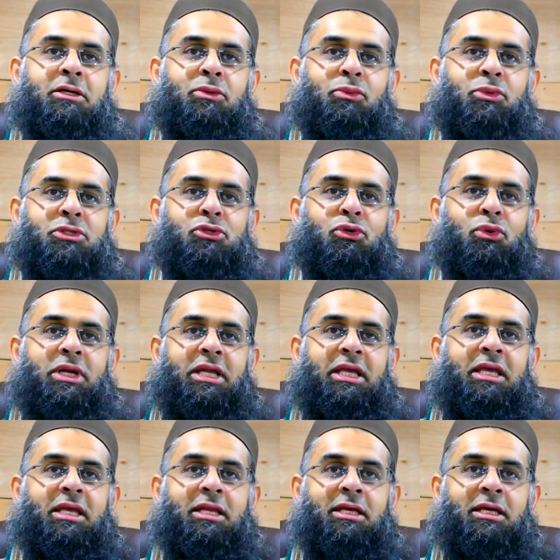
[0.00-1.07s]
was called
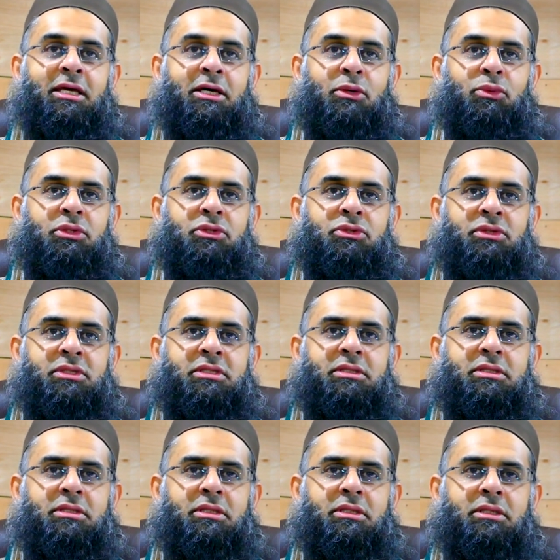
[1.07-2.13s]
Elia, which
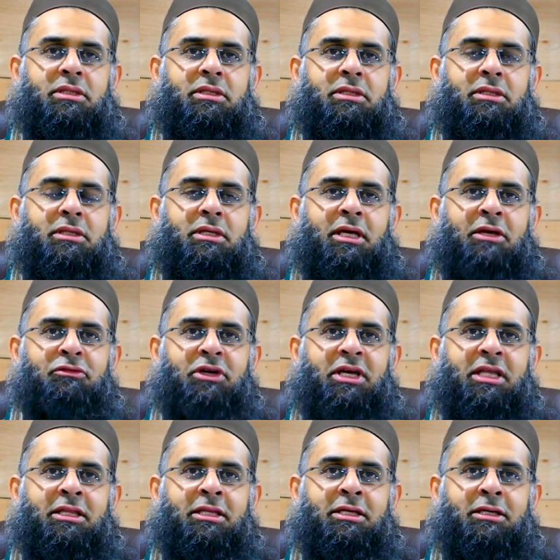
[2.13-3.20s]
was, I
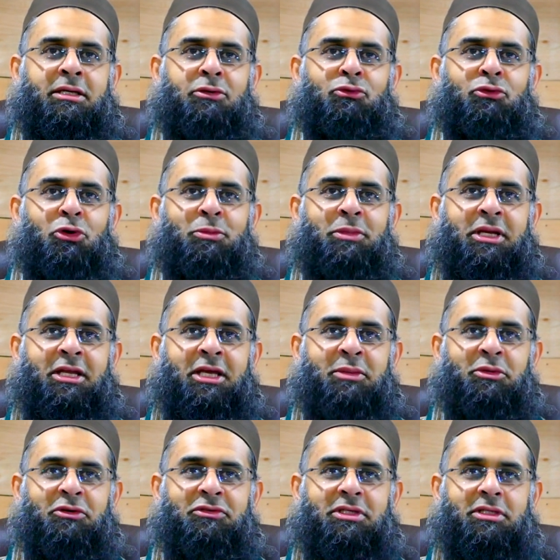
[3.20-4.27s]
forget the Roman name
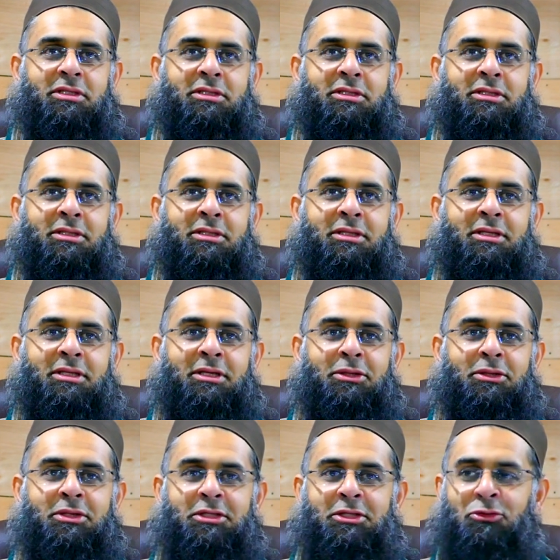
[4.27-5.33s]
of it.
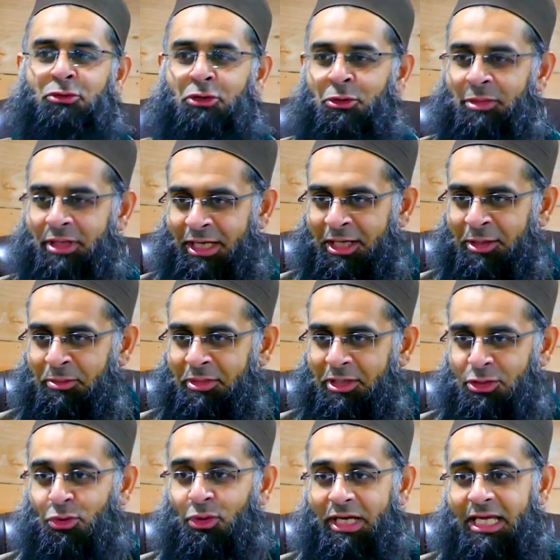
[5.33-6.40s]
The Roman name is
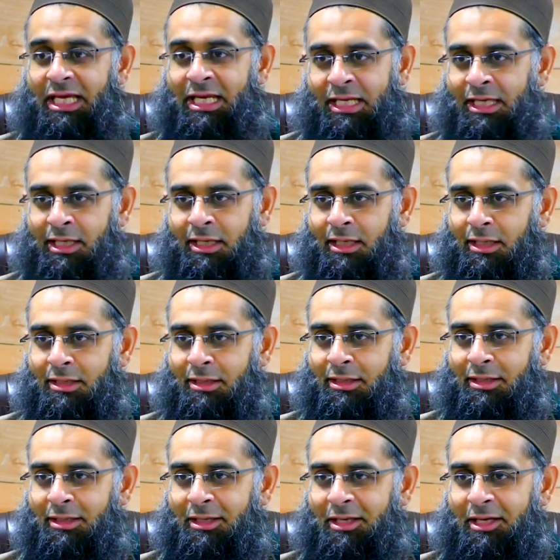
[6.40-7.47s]
called Elia.
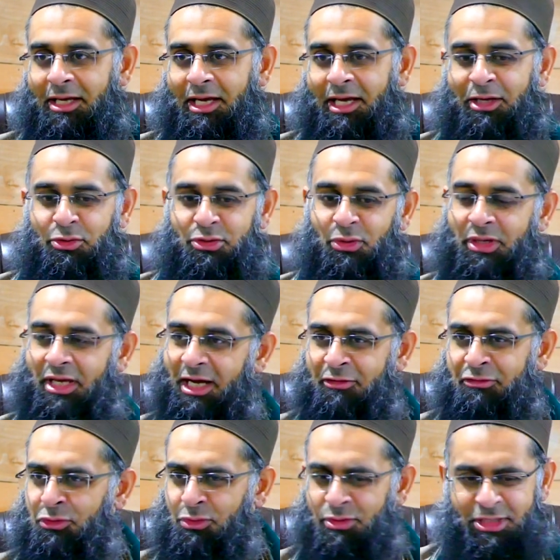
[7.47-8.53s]
And it was only
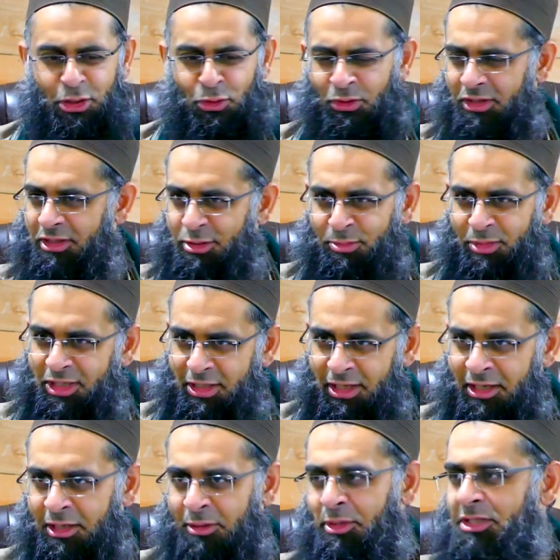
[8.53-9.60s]
afterwards that all of this
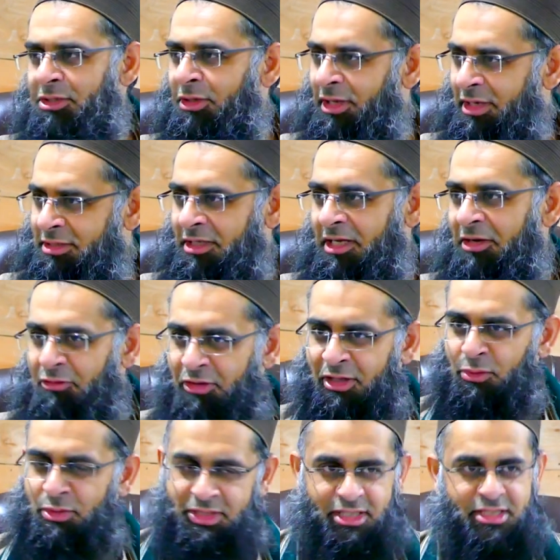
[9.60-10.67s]
Masjid al-Aqsa and everything
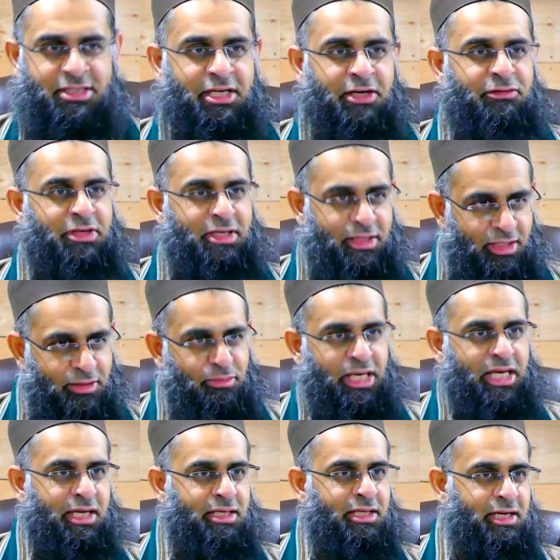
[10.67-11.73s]
was discovered and then
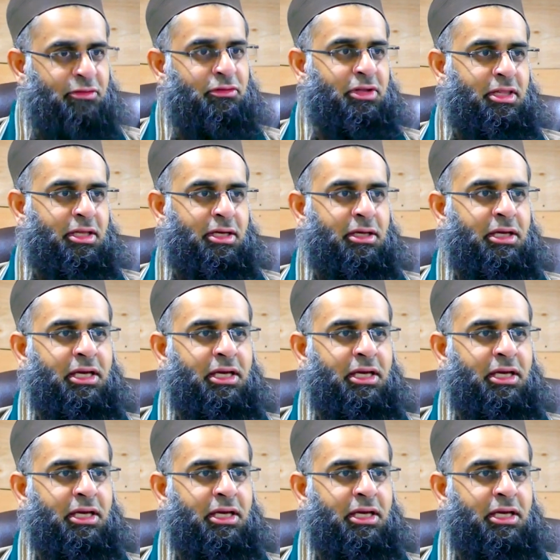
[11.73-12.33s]
made and everything.